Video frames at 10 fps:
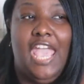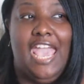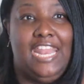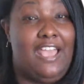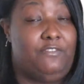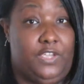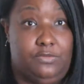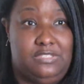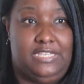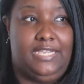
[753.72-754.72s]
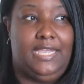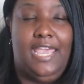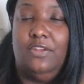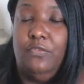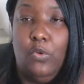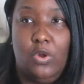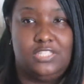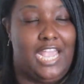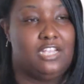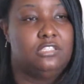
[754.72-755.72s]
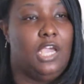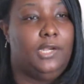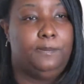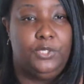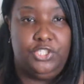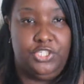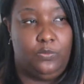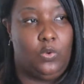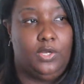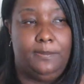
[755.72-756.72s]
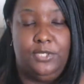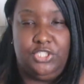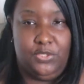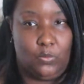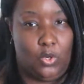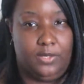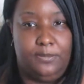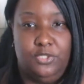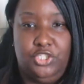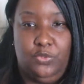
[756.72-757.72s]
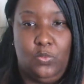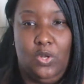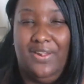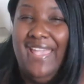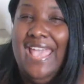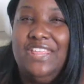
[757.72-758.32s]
and I felt sick. And of course, I started pushing water, pushing water, pushing water.